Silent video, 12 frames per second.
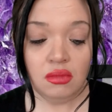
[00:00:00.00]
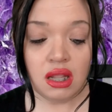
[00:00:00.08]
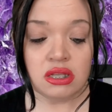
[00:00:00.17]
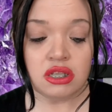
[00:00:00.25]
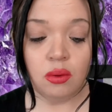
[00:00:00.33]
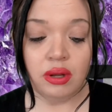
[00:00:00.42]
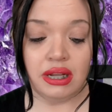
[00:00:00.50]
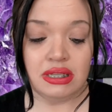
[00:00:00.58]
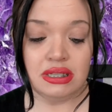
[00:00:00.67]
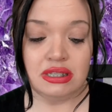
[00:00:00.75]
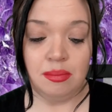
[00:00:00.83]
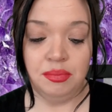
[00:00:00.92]
So it
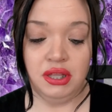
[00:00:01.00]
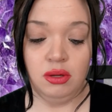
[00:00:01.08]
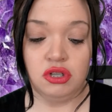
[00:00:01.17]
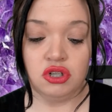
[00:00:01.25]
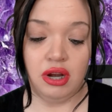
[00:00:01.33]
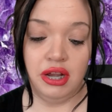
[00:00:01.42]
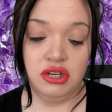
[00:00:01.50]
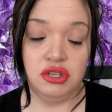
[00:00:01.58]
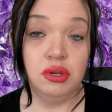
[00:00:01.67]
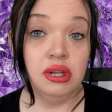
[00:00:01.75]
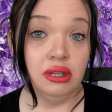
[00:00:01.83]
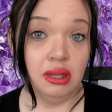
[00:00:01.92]
isn't something you try to do
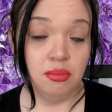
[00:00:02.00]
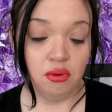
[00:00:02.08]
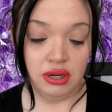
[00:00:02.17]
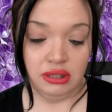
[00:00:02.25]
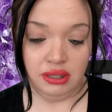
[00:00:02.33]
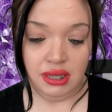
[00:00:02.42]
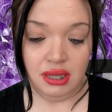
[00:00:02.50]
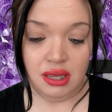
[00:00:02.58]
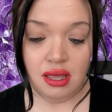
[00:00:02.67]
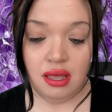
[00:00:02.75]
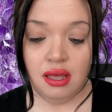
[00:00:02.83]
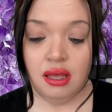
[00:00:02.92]
deliberately.
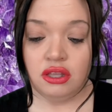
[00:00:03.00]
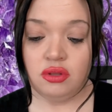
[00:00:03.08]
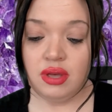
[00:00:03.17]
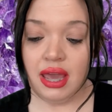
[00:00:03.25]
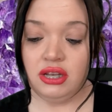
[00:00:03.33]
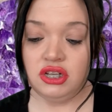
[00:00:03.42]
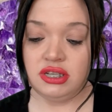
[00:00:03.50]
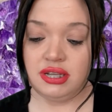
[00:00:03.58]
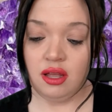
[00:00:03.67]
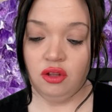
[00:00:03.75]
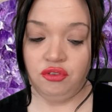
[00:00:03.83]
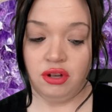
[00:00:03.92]
You can just
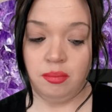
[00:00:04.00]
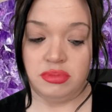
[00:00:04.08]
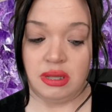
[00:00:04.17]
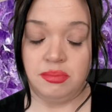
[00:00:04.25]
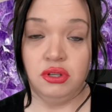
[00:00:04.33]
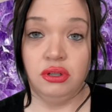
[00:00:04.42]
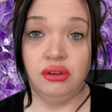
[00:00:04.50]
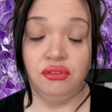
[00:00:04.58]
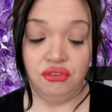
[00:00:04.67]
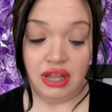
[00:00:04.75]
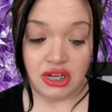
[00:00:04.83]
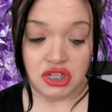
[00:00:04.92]
tell from subtle
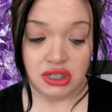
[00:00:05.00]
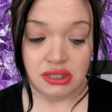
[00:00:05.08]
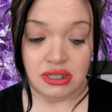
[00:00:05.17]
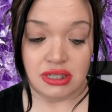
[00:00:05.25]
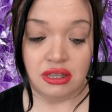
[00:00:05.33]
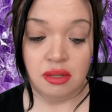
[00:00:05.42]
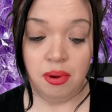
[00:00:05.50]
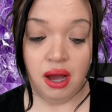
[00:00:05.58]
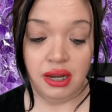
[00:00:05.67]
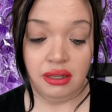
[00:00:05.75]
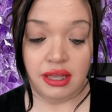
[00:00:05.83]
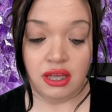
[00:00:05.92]
inflections in the
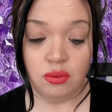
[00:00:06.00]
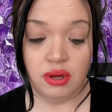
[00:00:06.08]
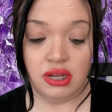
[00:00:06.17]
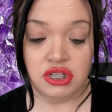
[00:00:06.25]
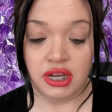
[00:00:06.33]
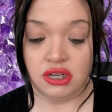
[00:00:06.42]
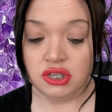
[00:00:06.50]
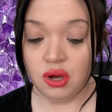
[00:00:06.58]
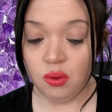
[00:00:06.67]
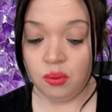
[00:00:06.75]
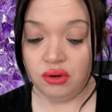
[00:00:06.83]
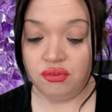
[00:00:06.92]
body language and
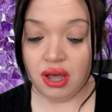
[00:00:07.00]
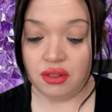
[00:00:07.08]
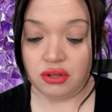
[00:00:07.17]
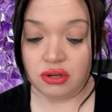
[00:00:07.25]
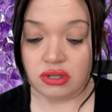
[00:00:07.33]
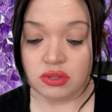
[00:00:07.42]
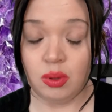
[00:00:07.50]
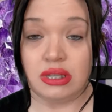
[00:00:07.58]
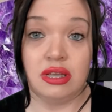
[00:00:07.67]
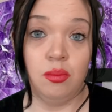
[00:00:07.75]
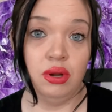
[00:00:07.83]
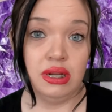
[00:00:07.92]
tone of others what
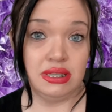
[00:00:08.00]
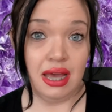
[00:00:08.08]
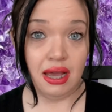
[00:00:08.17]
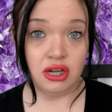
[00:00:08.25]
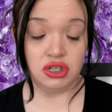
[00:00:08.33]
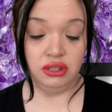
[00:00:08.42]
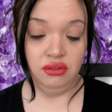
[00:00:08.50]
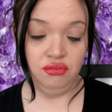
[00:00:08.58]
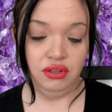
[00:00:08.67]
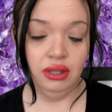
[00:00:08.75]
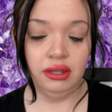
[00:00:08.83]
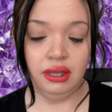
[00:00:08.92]
someone is actually
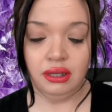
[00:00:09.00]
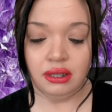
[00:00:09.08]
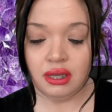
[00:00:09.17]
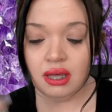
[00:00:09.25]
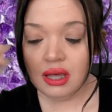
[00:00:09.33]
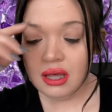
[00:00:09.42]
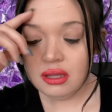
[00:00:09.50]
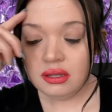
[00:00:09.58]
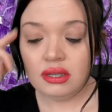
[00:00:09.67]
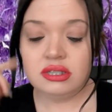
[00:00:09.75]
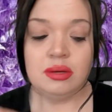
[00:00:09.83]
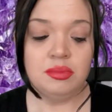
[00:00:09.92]
feeling.
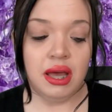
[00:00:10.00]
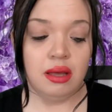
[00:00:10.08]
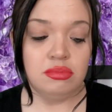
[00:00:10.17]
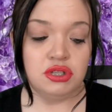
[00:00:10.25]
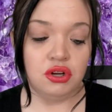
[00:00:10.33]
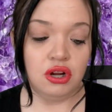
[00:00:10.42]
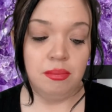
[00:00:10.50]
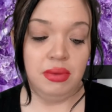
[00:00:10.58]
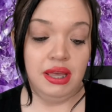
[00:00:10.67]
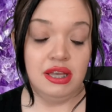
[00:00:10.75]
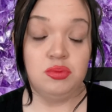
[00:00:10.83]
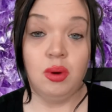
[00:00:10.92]
Sometimes you're
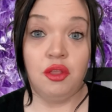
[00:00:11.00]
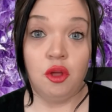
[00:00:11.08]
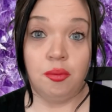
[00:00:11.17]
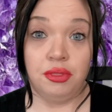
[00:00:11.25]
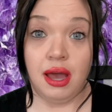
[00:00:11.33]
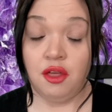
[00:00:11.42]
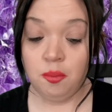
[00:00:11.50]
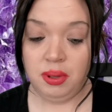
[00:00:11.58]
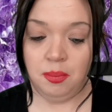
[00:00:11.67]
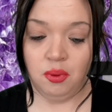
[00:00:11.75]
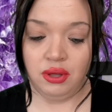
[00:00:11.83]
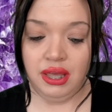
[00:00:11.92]
amazed that other
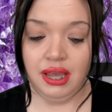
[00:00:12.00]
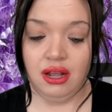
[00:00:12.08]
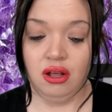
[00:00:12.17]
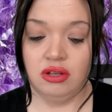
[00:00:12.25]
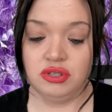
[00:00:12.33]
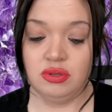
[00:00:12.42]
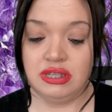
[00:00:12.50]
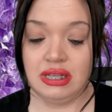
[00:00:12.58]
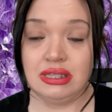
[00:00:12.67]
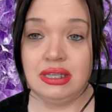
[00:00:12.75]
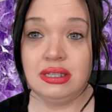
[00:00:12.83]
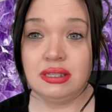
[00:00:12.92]
people can't also
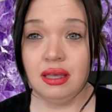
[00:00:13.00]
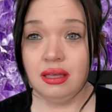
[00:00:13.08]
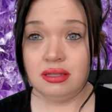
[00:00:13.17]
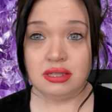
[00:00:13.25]
sense these things.